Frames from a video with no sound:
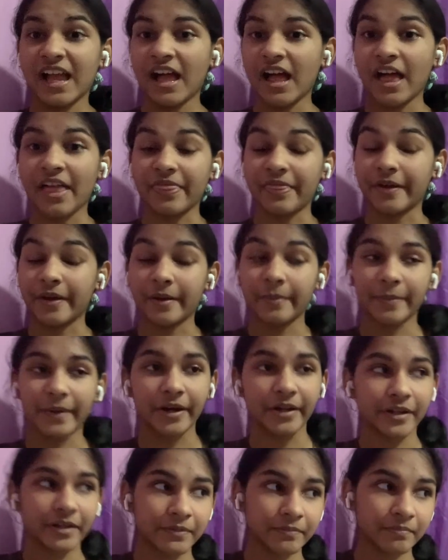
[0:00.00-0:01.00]
I'll think
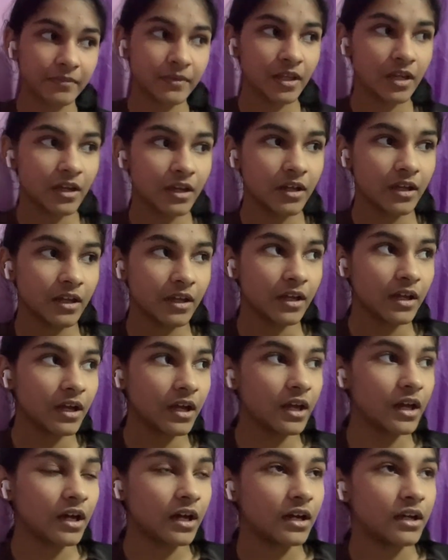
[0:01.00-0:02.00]
about it.
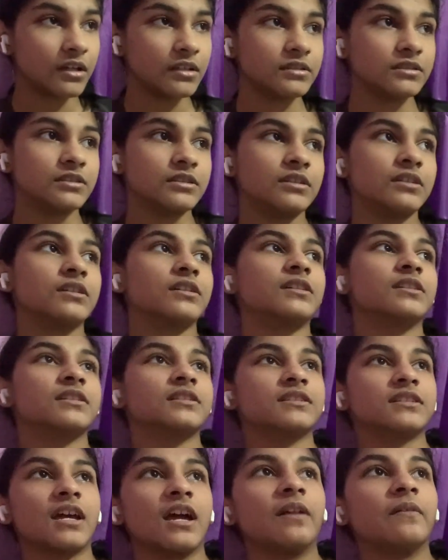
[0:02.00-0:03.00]
Uh, so I'm going to
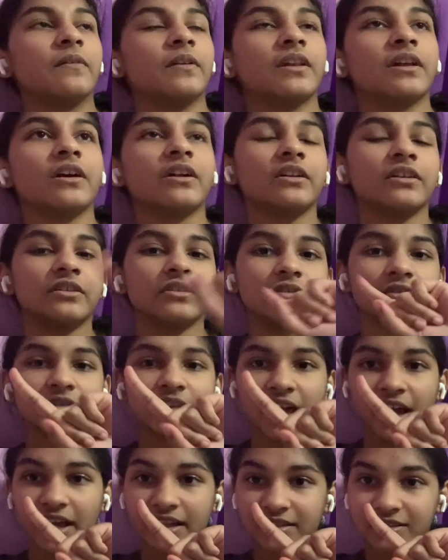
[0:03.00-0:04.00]
decide what I'm going to do
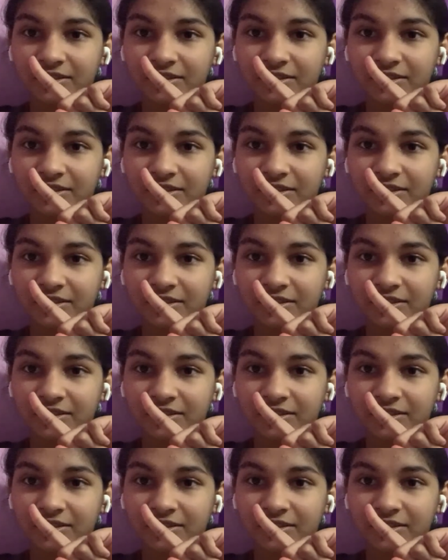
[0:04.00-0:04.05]
that.